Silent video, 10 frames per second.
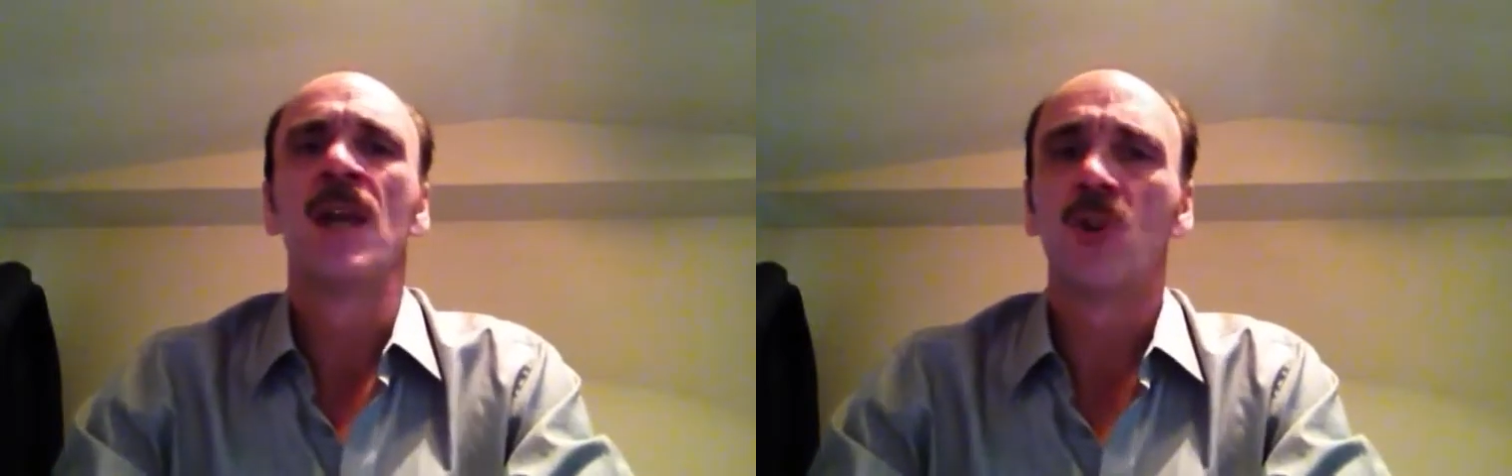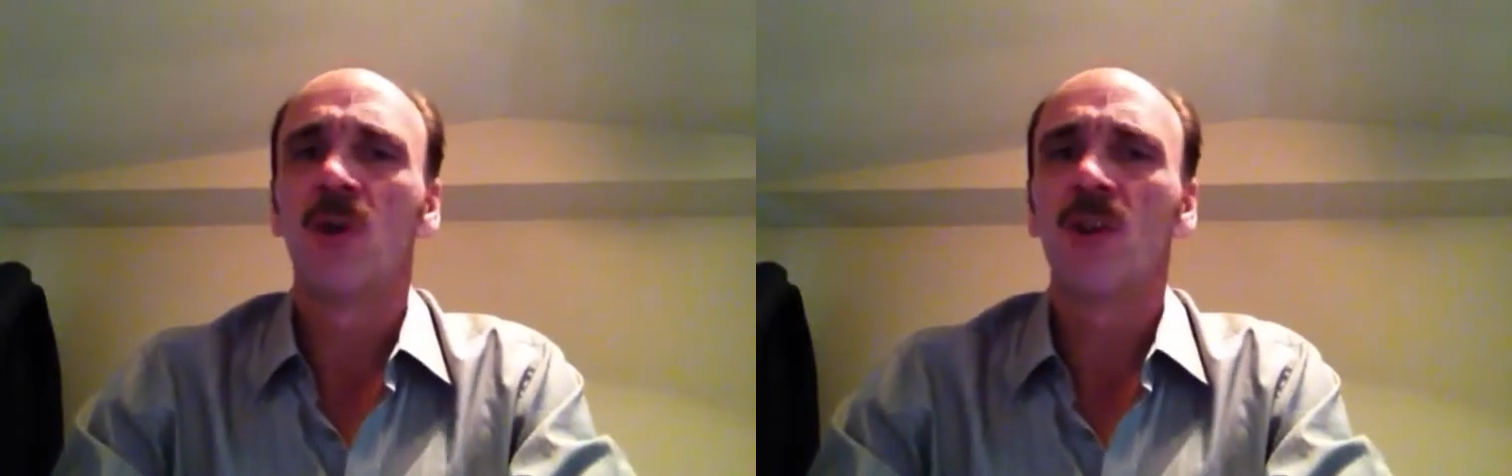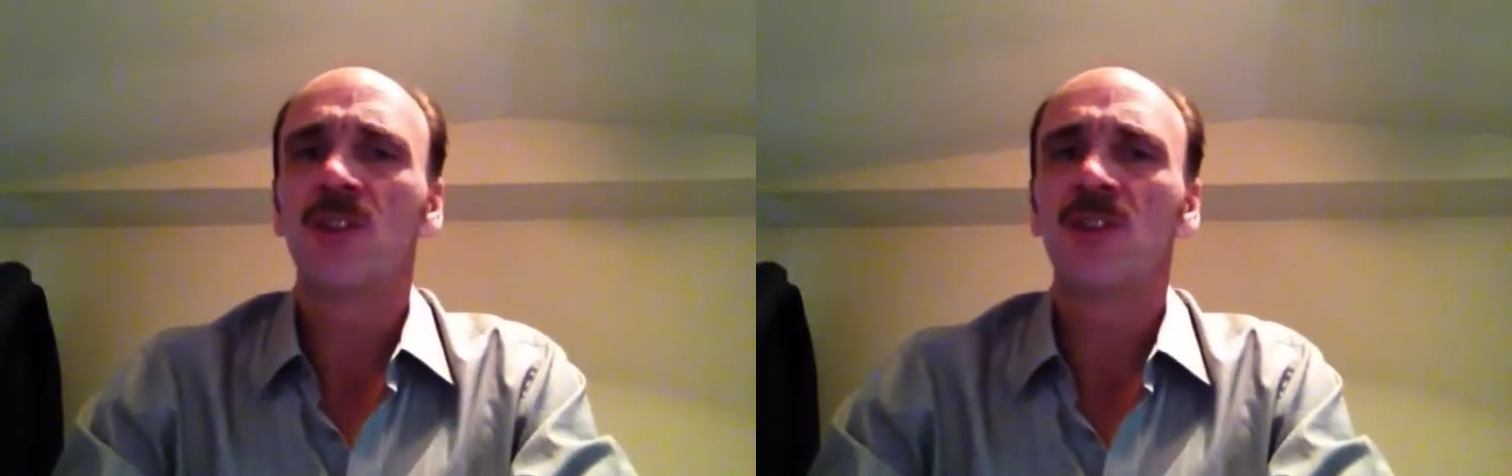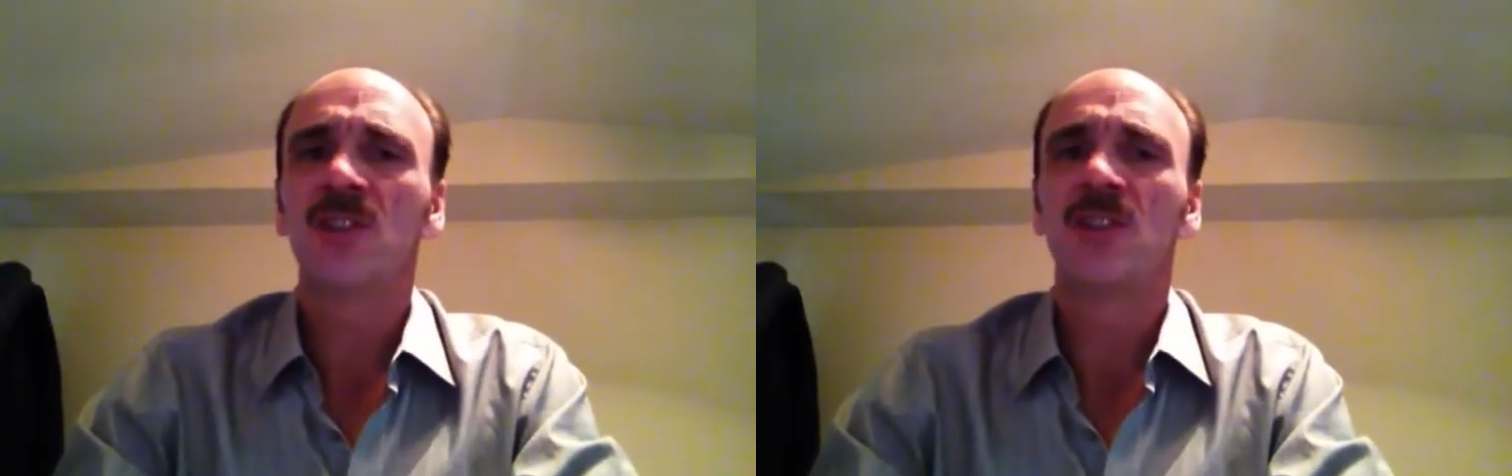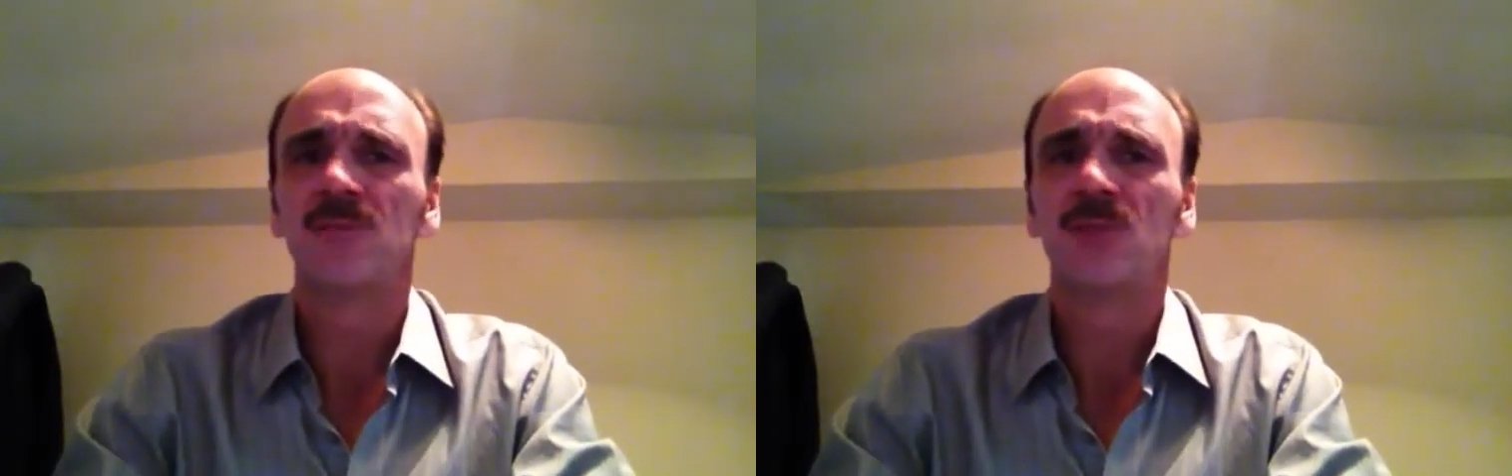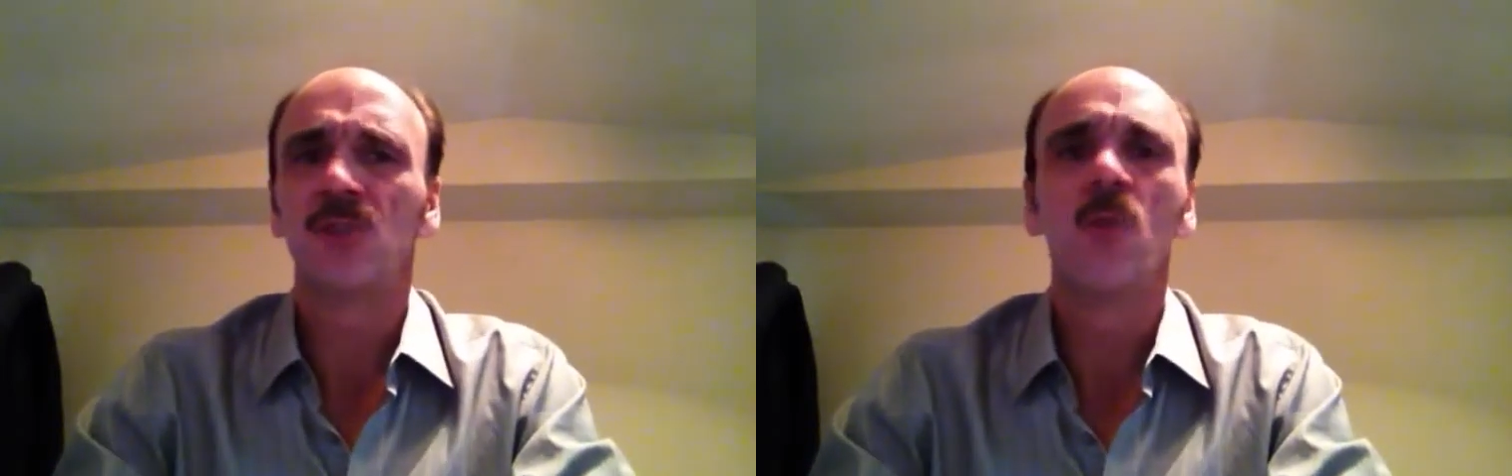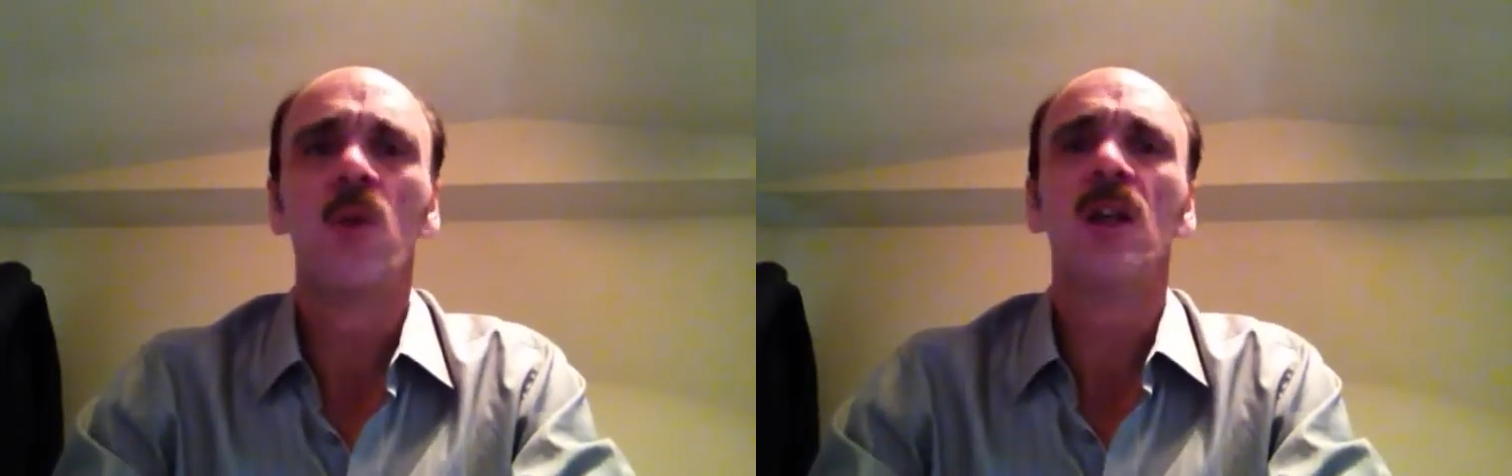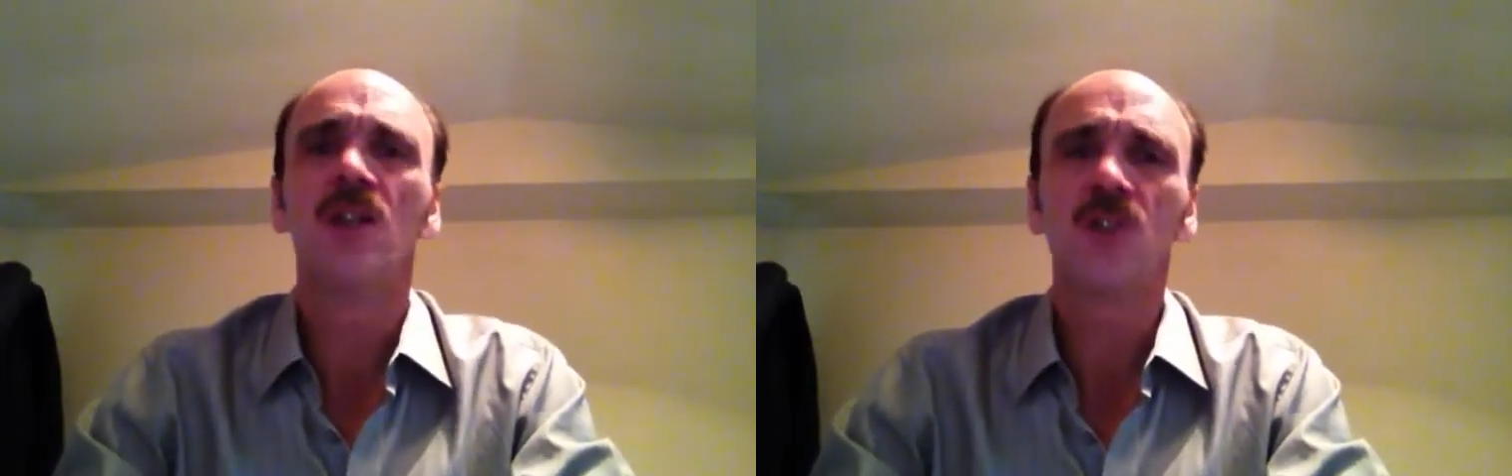Join us and you
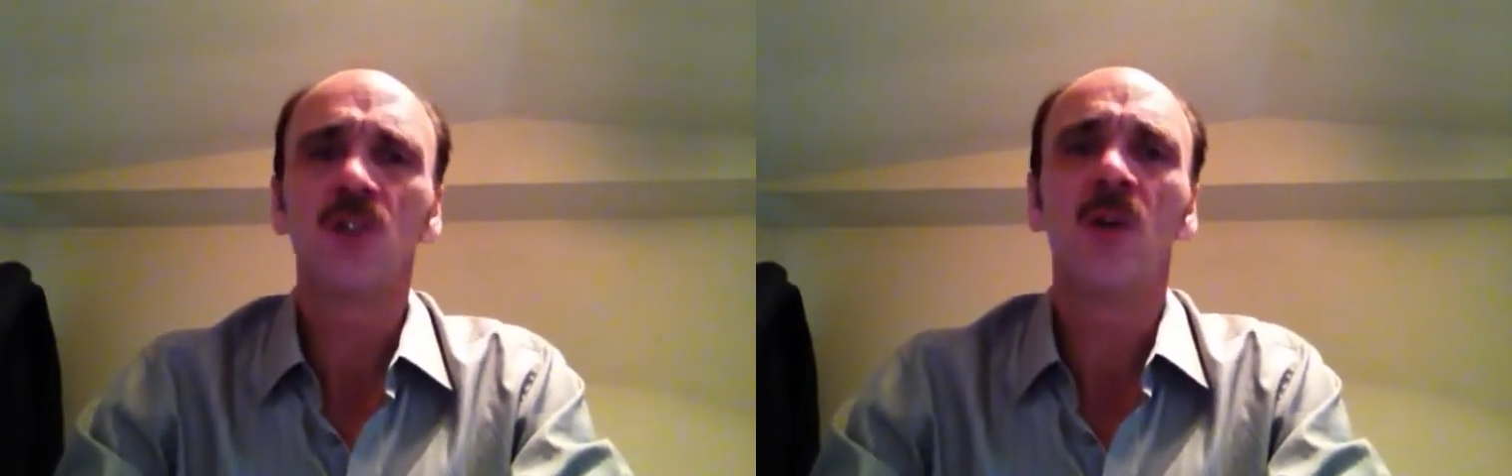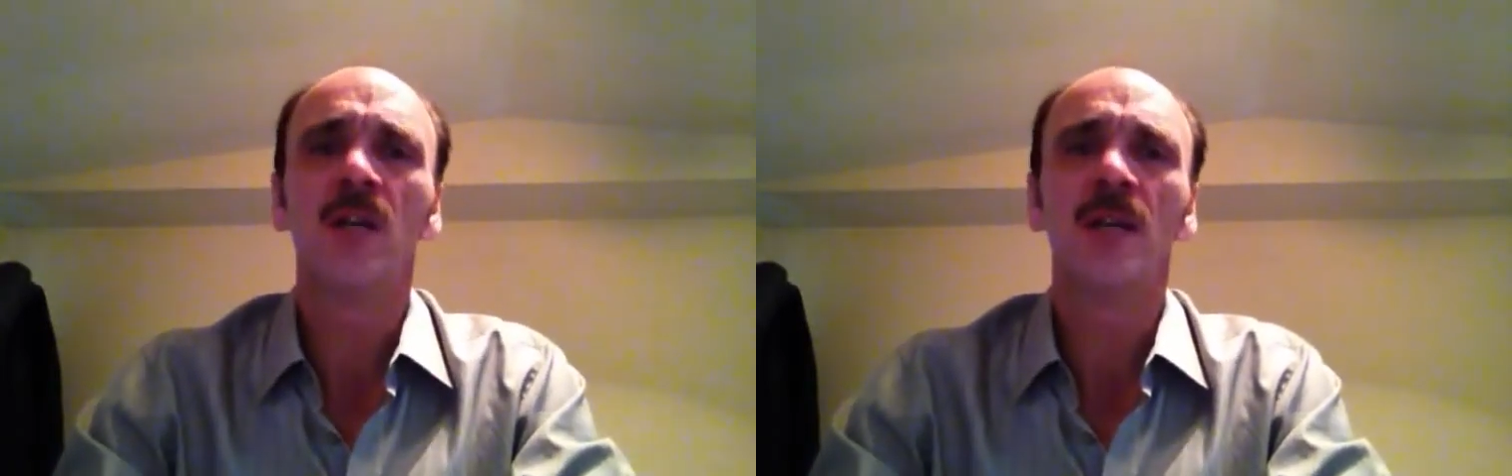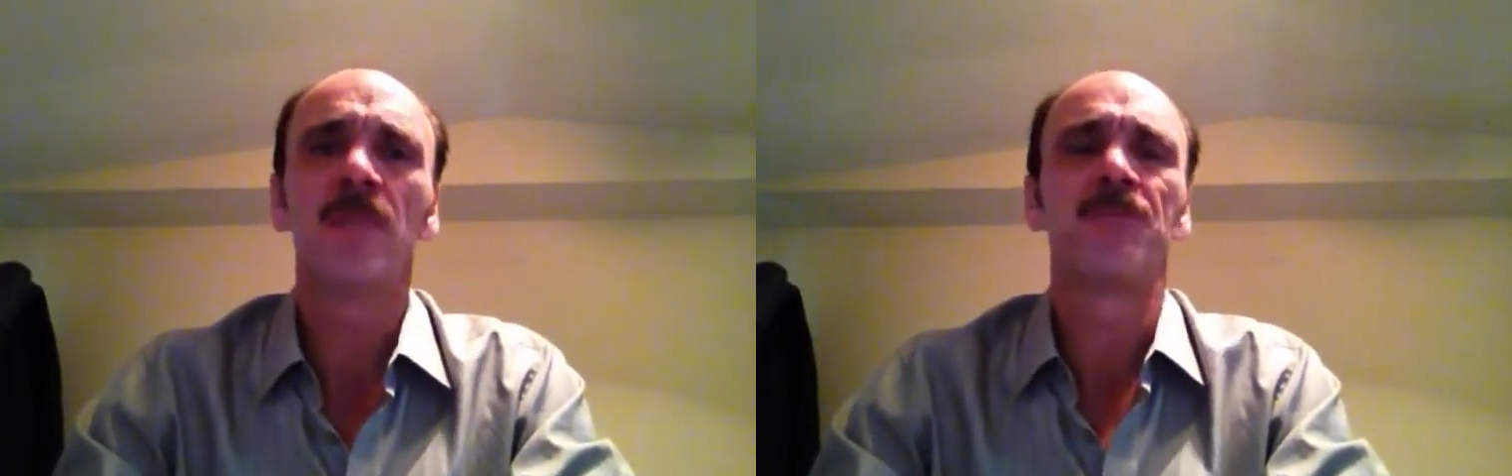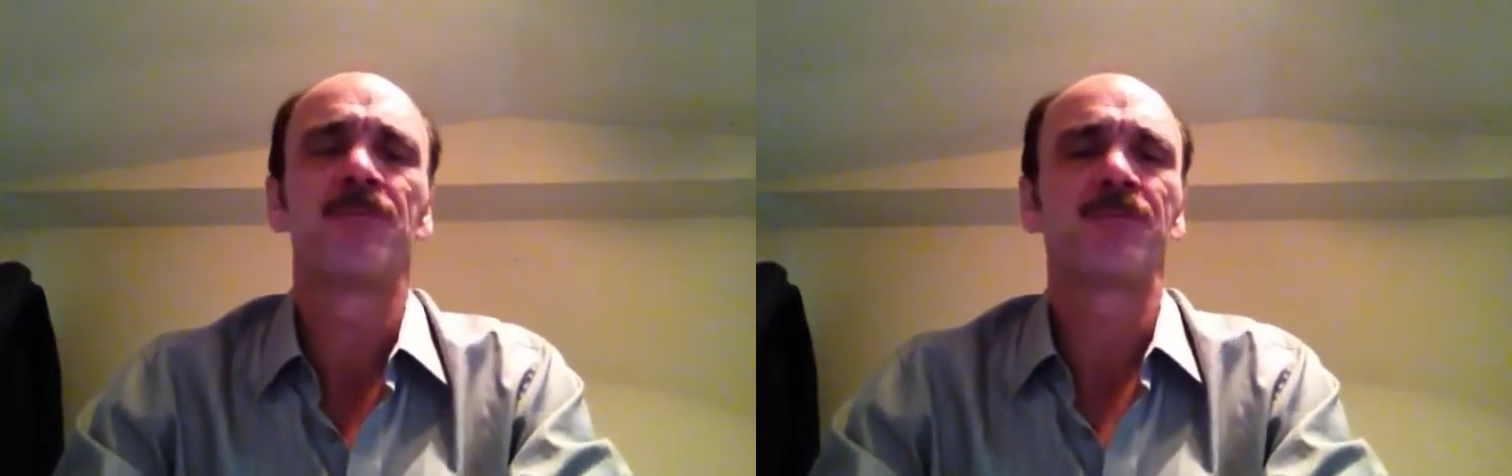will enjoy it